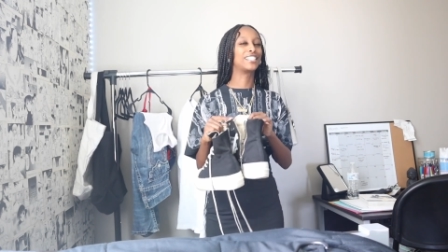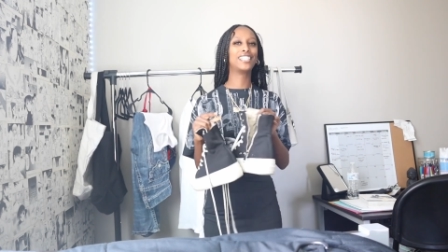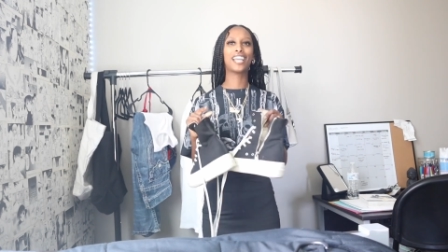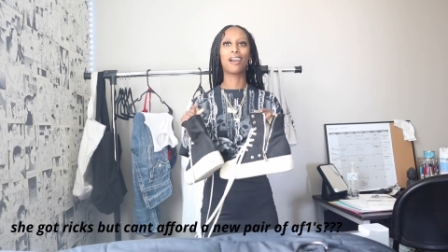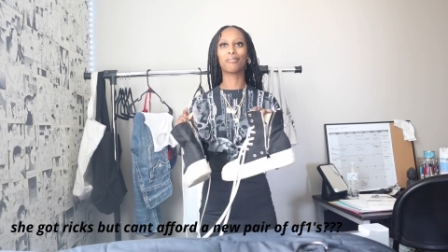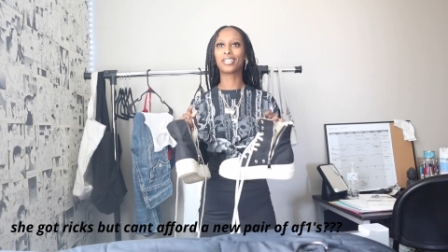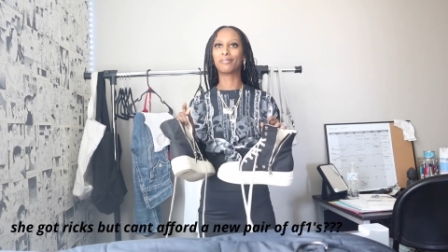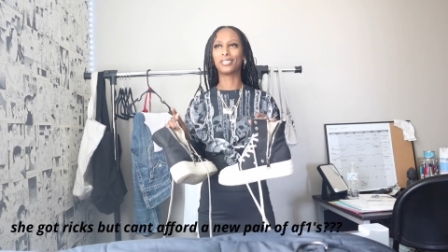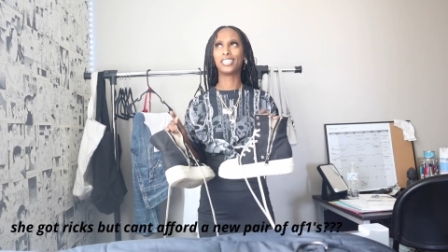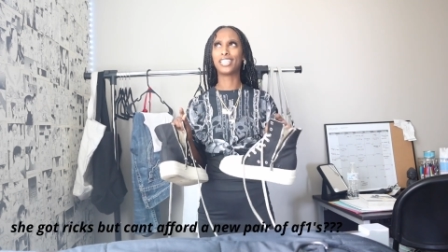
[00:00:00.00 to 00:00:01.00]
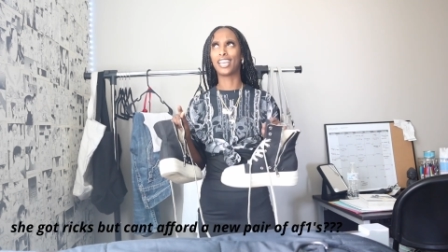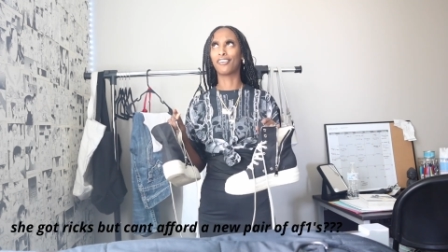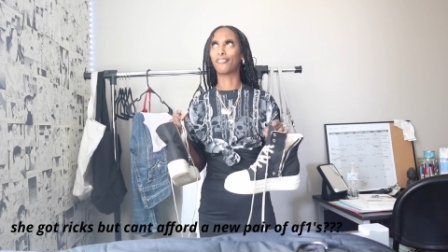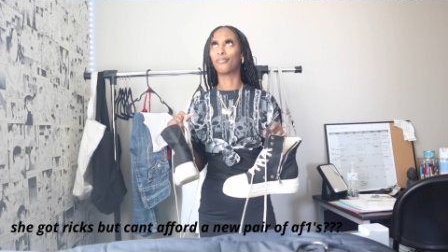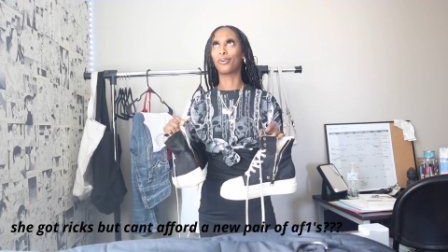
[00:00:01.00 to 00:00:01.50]
she got Ricks, but she
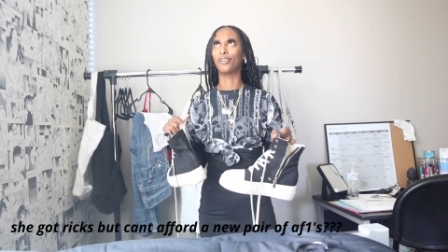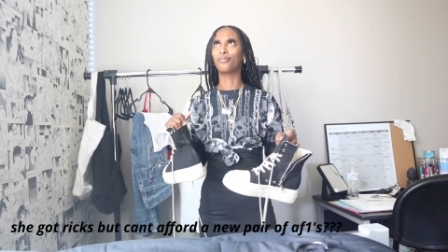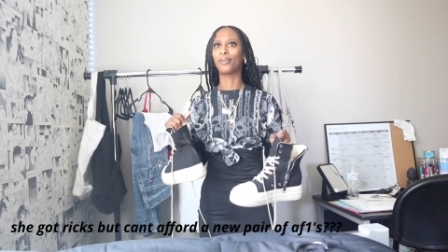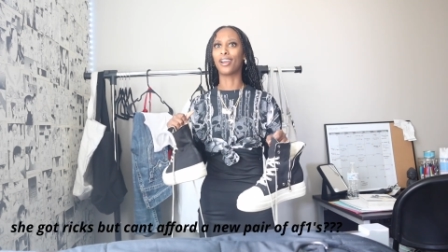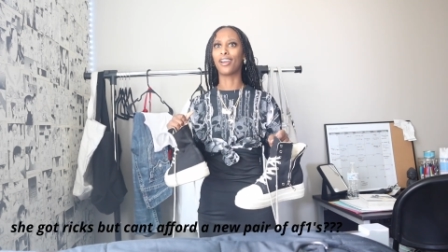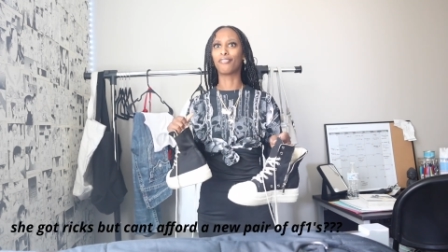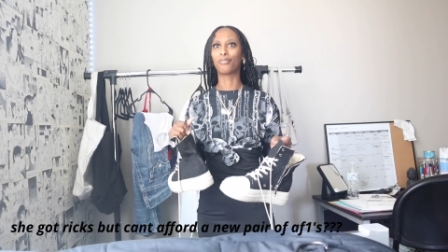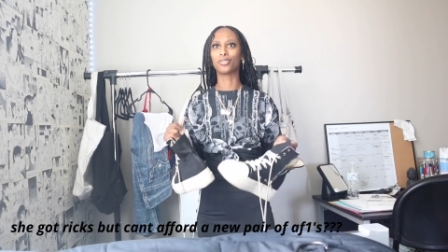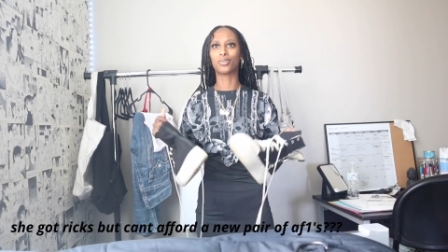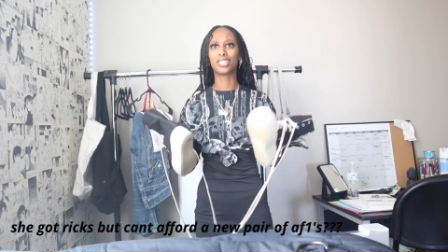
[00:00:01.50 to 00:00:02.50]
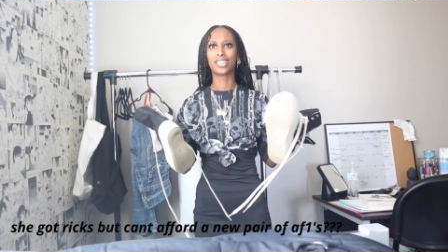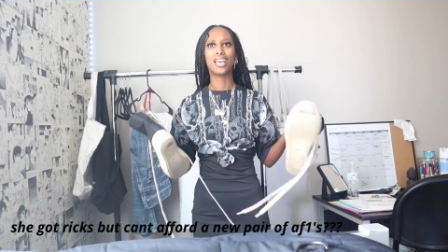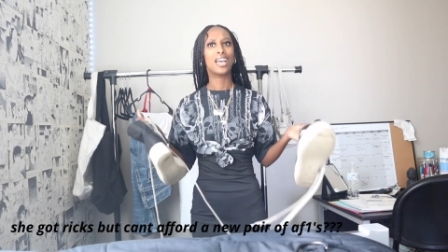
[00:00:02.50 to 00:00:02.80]
can't afford a new pair of Air Force Ones.